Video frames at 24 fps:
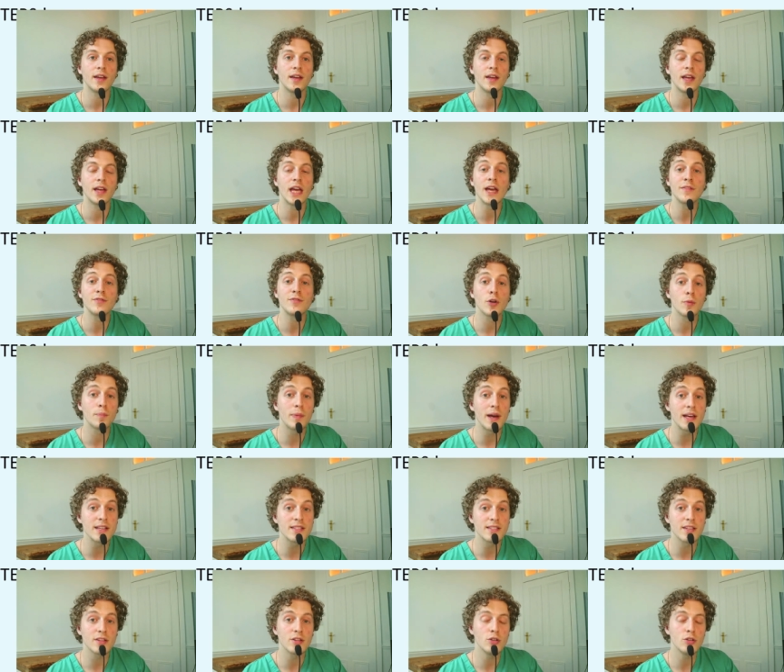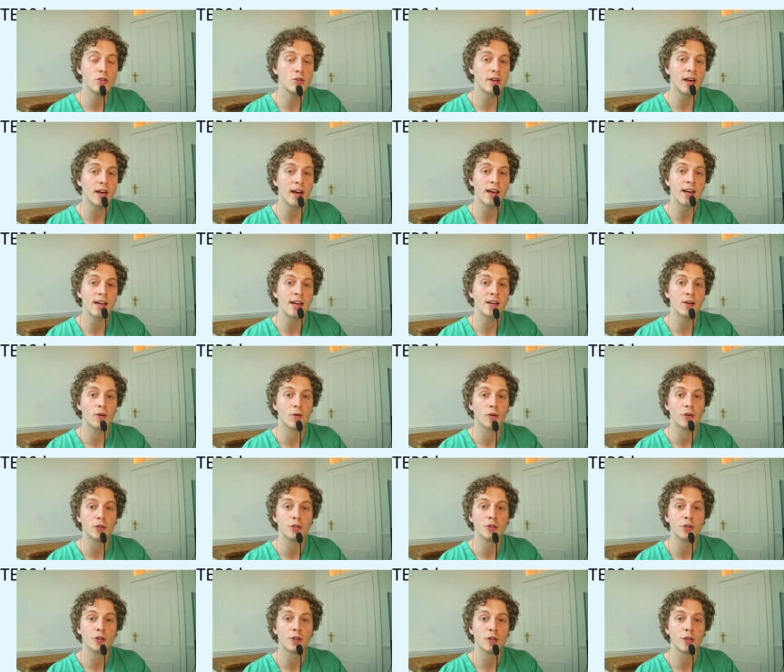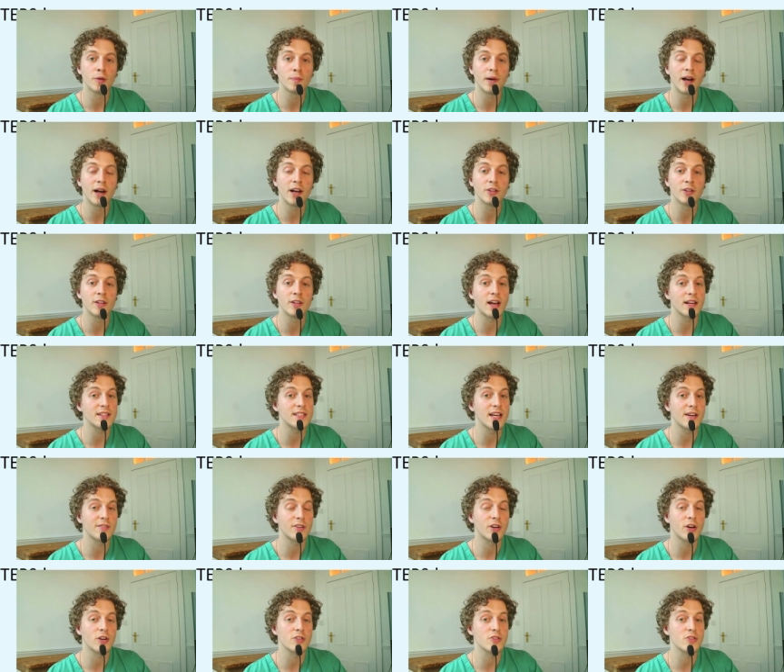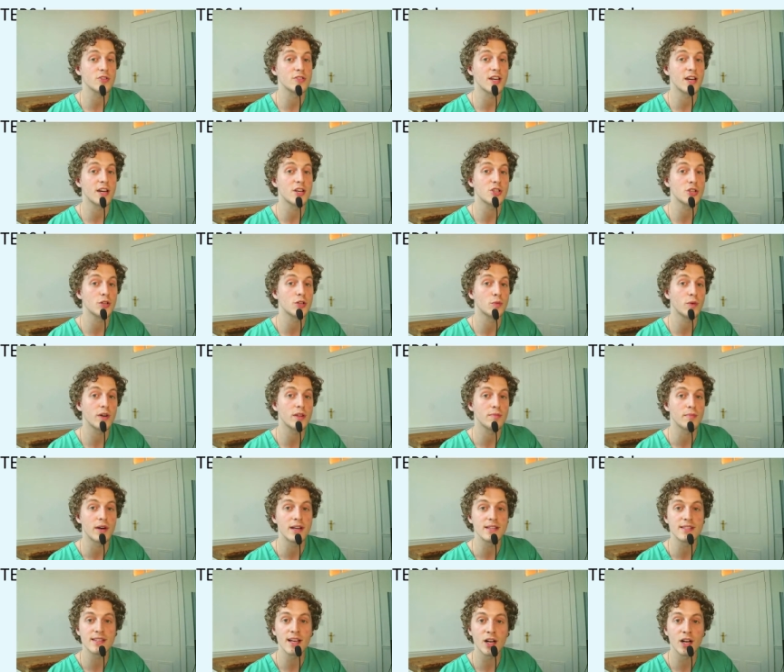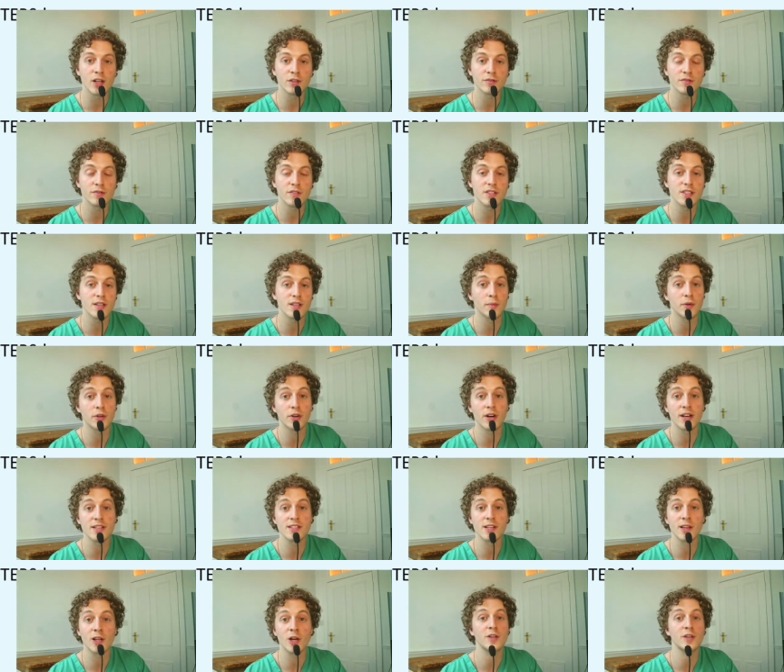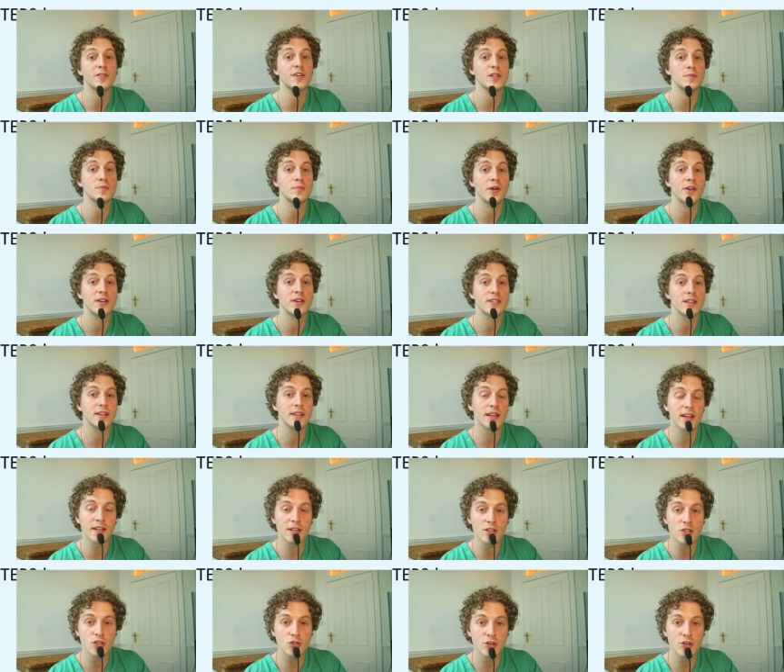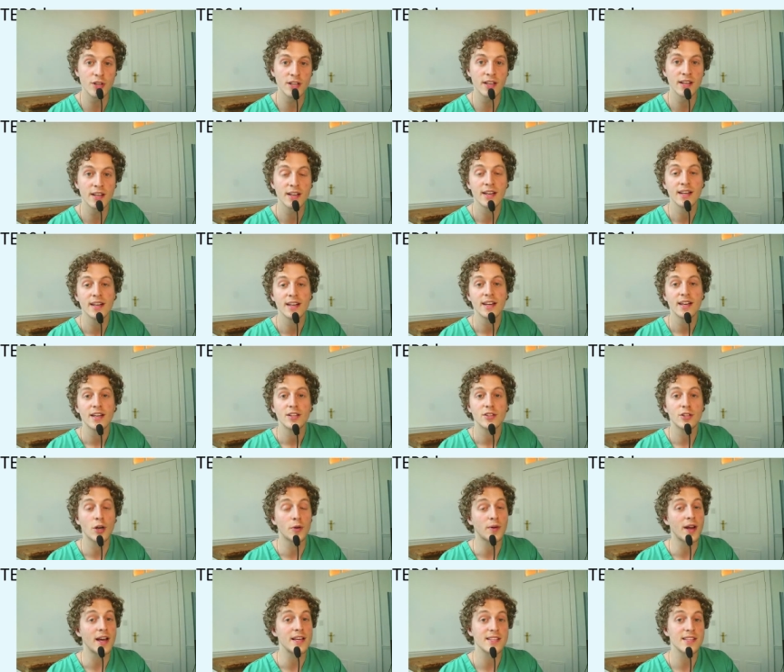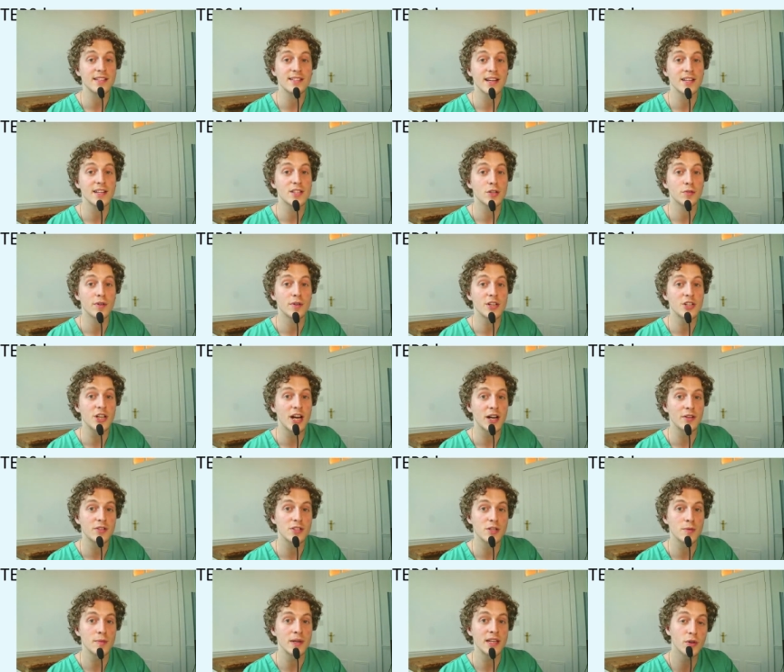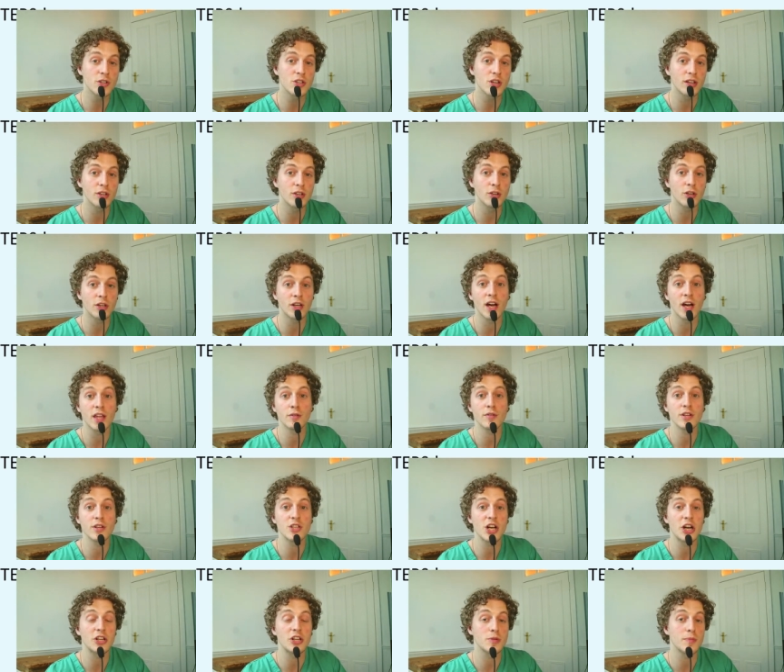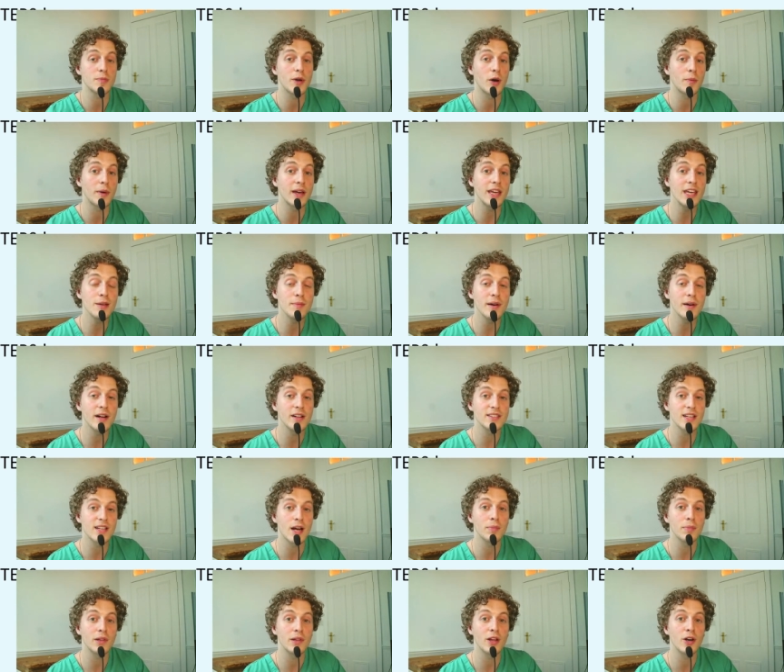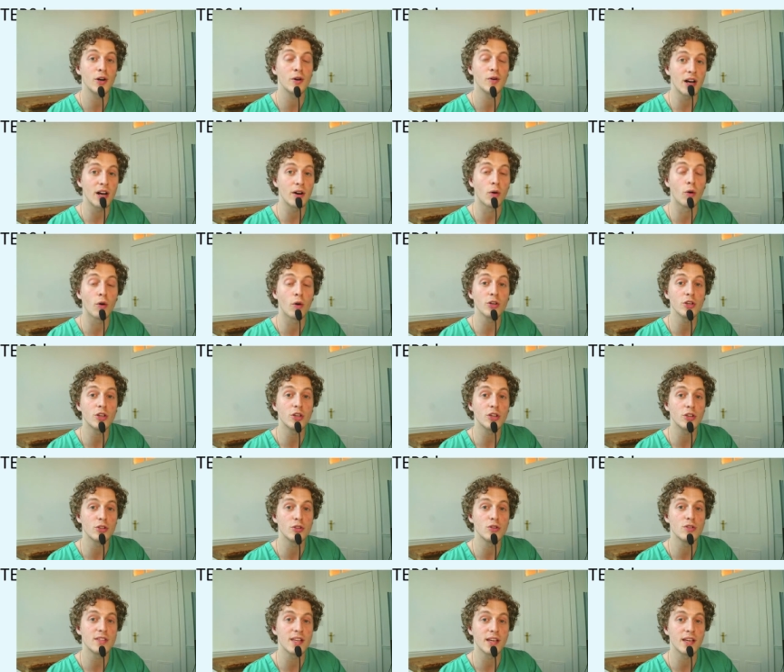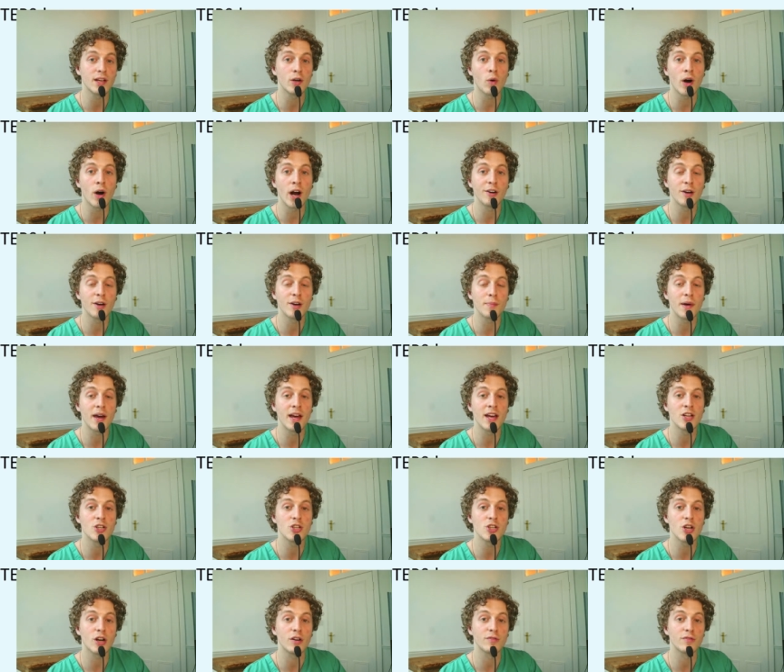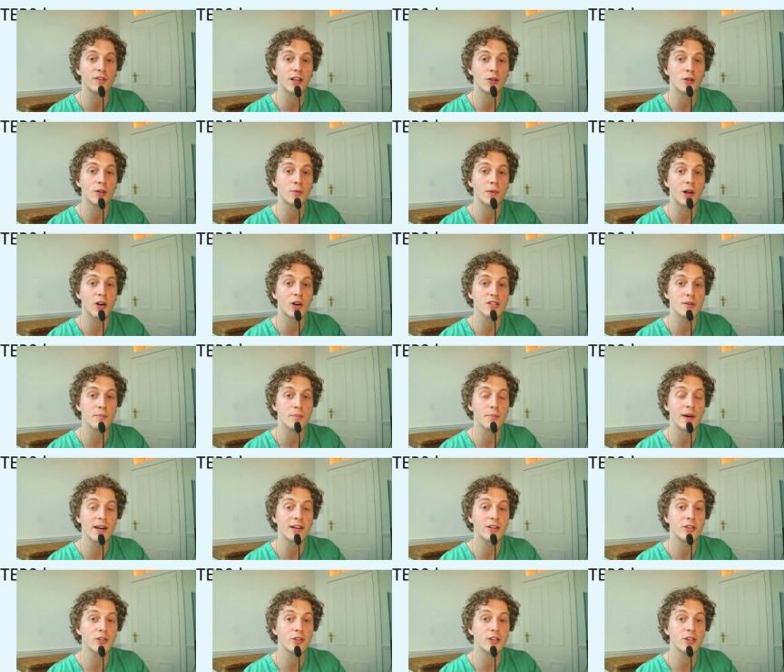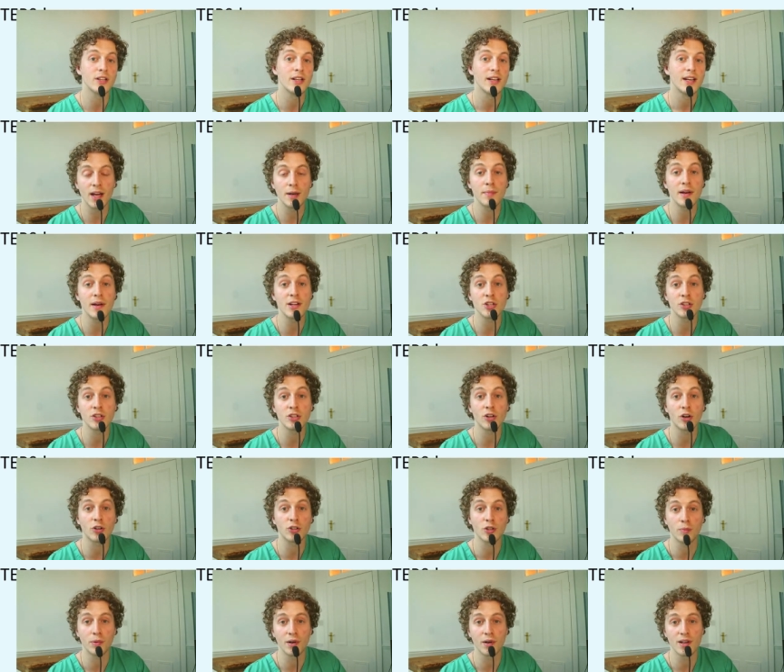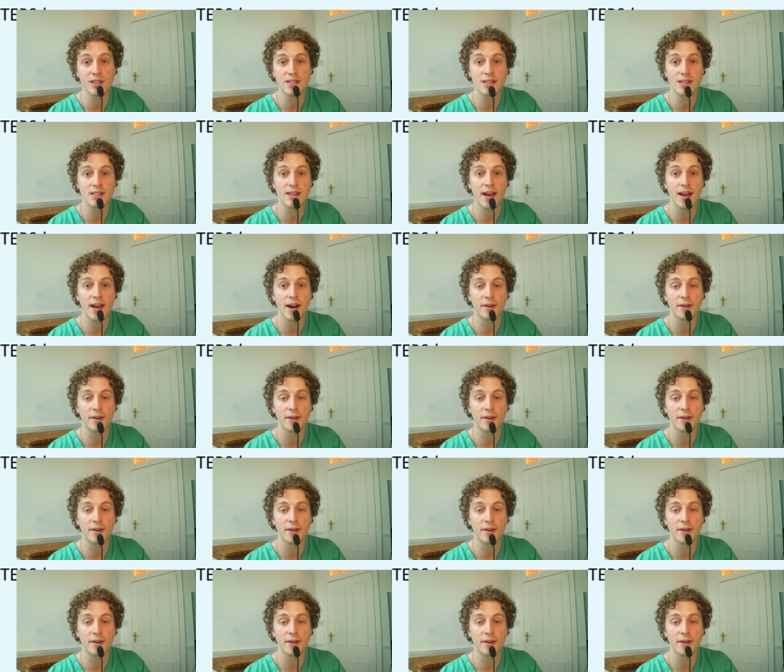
If you're based in the UK or Europe and you'd like to have a consultation with myself, someone who has a lot of experience in the industry, don't hesitate to reach out to me. You can either reach out to me on my email down below, or you can use the inquiry page of Feller and Bloxham Medical. Mention Dr. is there.